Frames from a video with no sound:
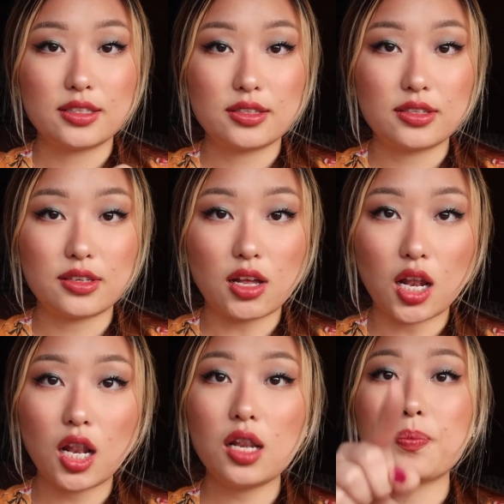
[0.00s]

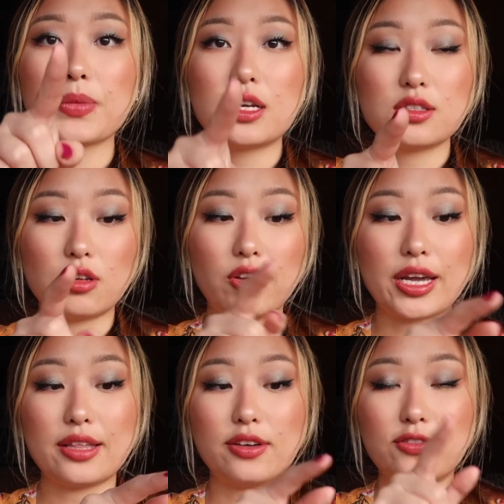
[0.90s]
syll, so you
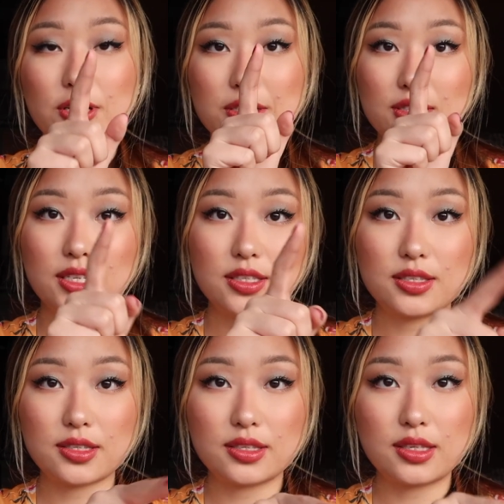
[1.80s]
get the first
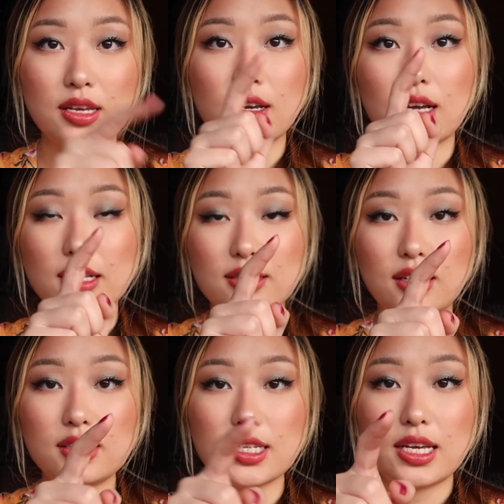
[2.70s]
S
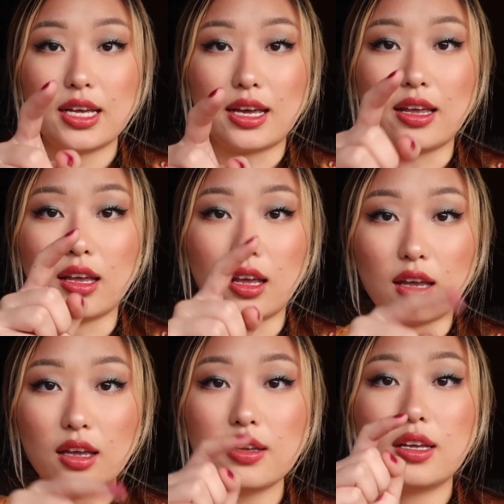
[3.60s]
consonant, and
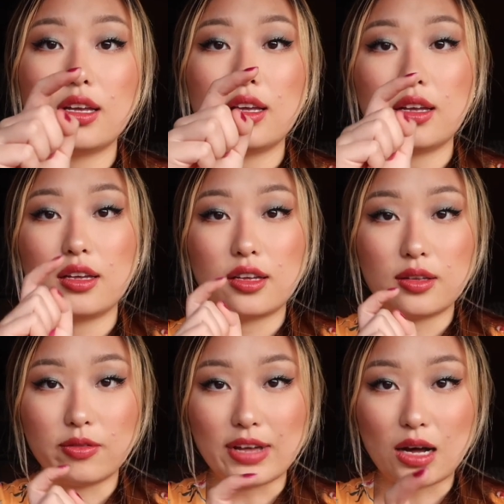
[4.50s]
a
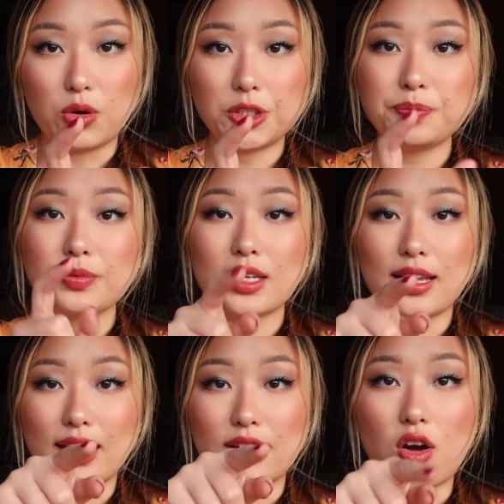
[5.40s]
vowel,
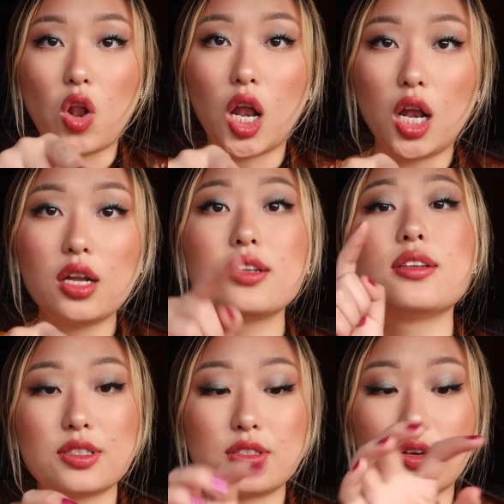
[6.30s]
and all,
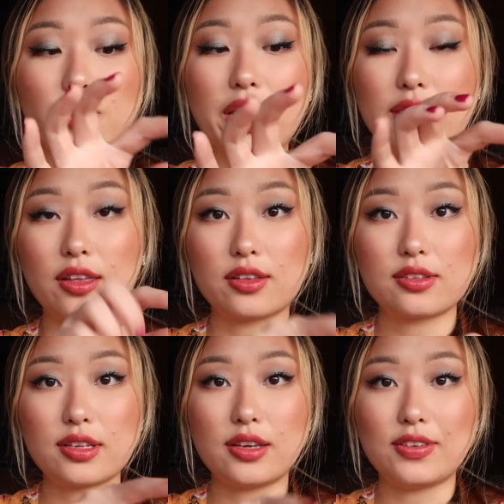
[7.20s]
so you get the
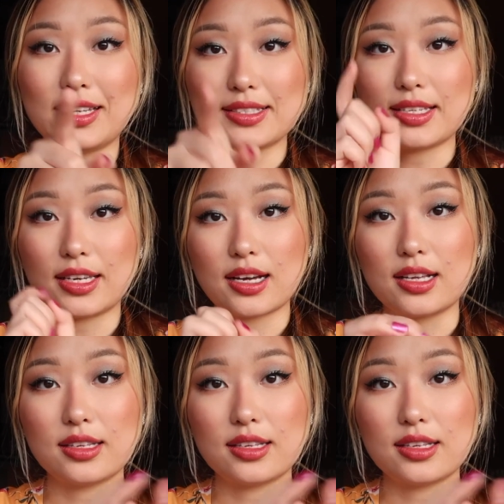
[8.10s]
CVC